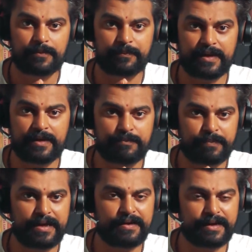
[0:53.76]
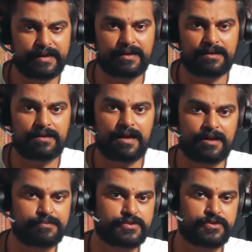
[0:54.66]
being critical
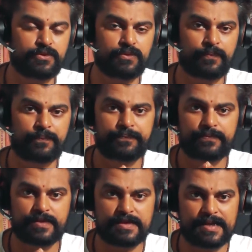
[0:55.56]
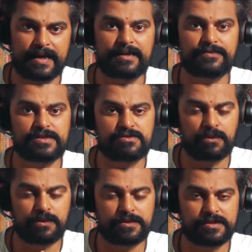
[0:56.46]
helps you decide if the
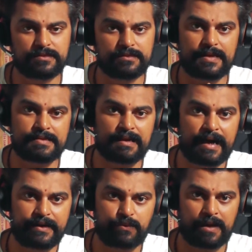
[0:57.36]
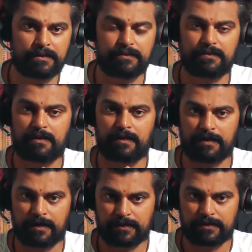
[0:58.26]
solution is the right one or
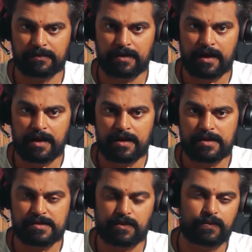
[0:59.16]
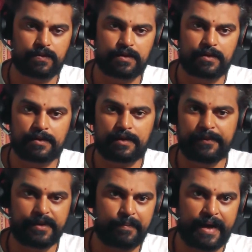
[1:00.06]
not. So,
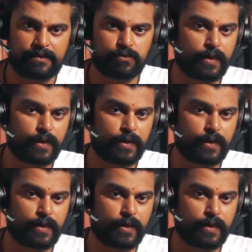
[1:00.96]
coming back to